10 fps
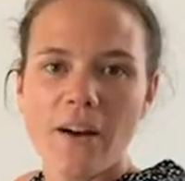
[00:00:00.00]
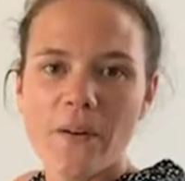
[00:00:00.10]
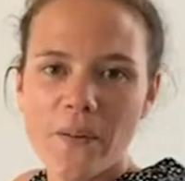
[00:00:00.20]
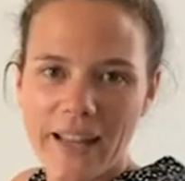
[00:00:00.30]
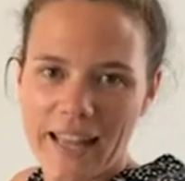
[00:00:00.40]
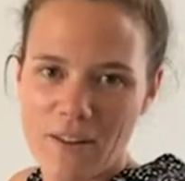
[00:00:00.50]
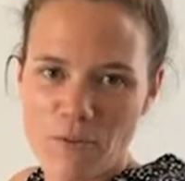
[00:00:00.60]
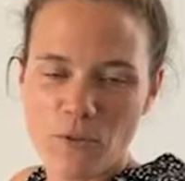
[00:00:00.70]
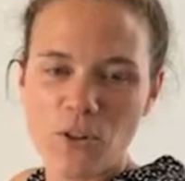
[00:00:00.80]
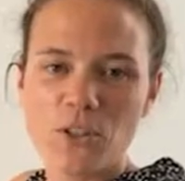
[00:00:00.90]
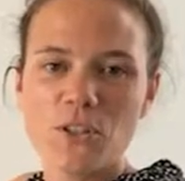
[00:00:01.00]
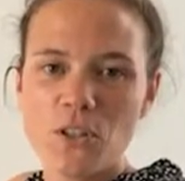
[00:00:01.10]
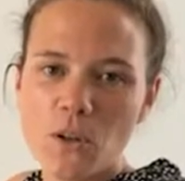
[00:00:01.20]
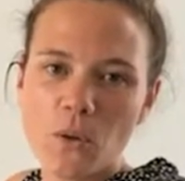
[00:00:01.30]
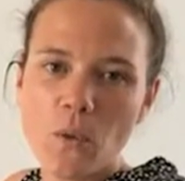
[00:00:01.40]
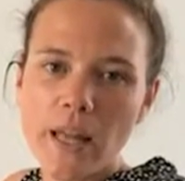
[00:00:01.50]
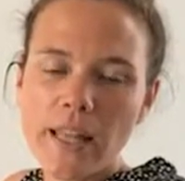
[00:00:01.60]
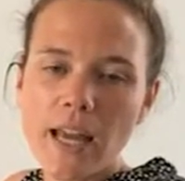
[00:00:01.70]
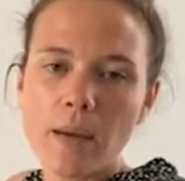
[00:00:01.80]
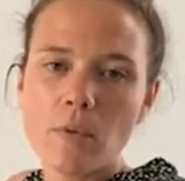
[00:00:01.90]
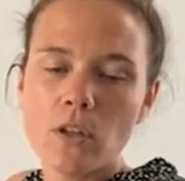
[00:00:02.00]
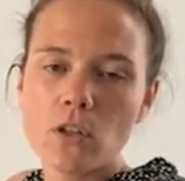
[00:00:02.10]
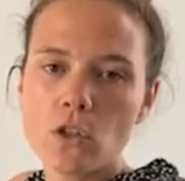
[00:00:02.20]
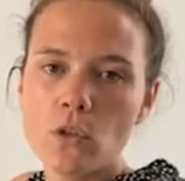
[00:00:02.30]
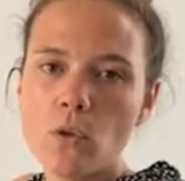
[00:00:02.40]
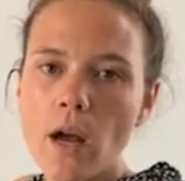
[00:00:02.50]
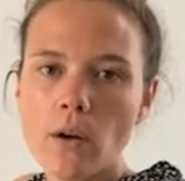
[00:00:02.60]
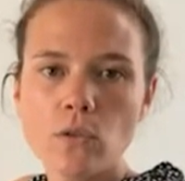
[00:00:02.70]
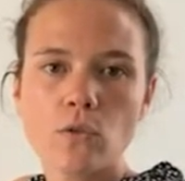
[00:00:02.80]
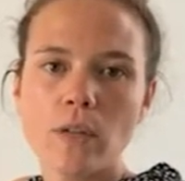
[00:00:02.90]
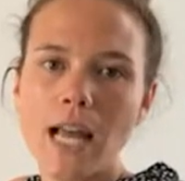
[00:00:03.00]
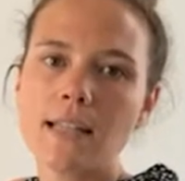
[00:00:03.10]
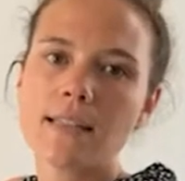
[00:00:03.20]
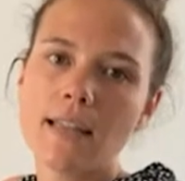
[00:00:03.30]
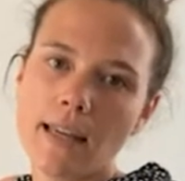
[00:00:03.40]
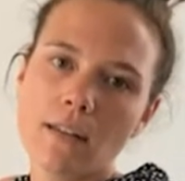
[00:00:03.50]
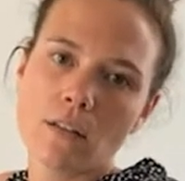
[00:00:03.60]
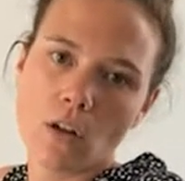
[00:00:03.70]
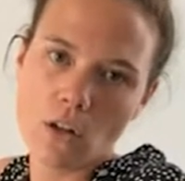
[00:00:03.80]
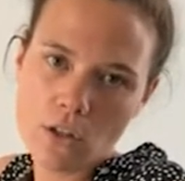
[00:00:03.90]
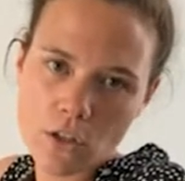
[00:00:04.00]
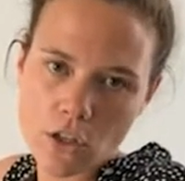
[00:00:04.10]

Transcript: Okay, for the second one, I'm gonna show you how to relax tight glutes.